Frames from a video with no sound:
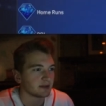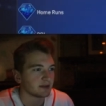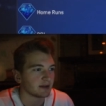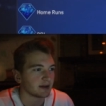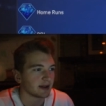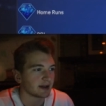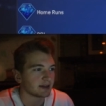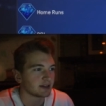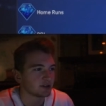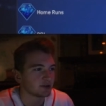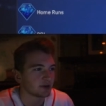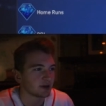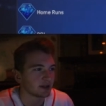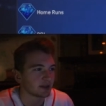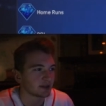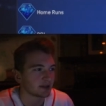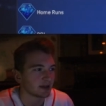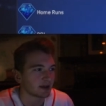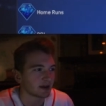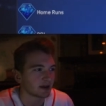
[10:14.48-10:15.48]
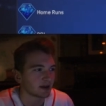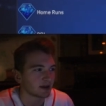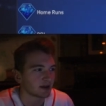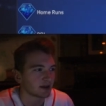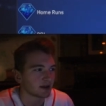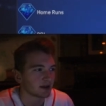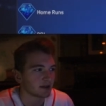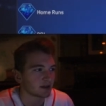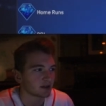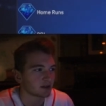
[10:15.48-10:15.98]
Did I do anything?
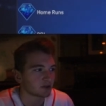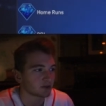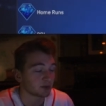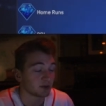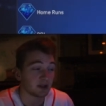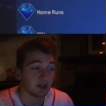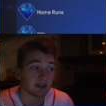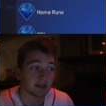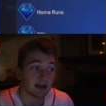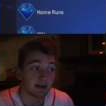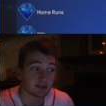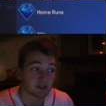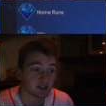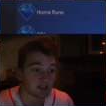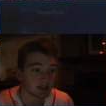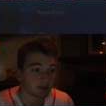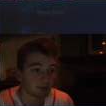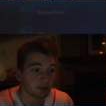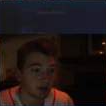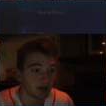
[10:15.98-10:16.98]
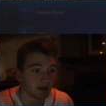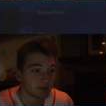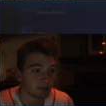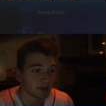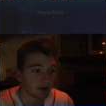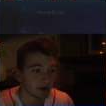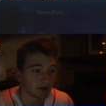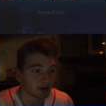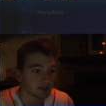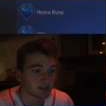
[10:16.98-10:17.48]
3,000th plate
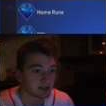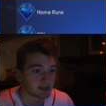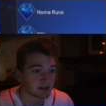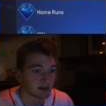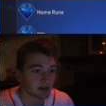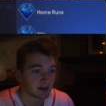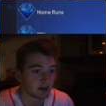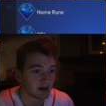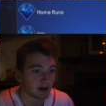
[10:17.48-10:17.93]
appearance.